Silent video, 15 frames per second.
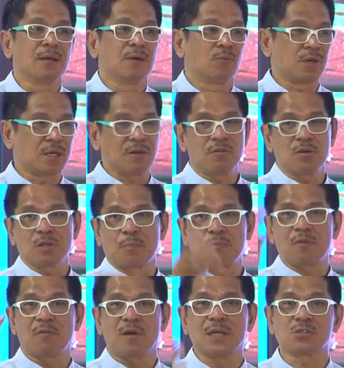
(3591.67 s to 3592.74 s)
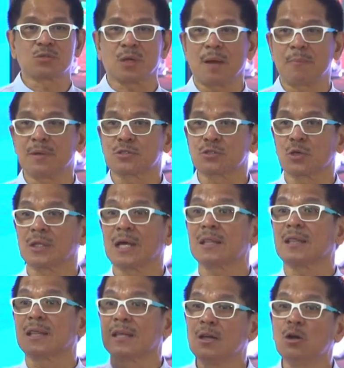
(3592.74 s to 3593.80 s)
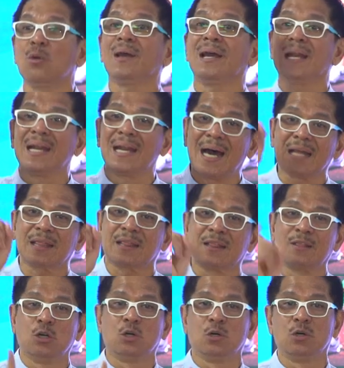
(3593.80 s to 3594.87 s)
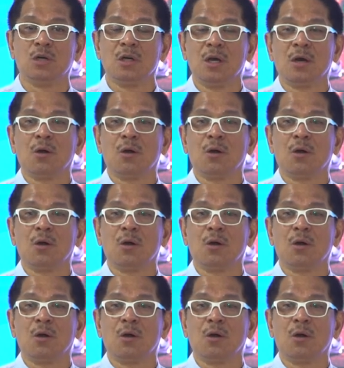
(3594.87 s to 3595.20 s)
We're giving you the privilege to copy it so that you will not do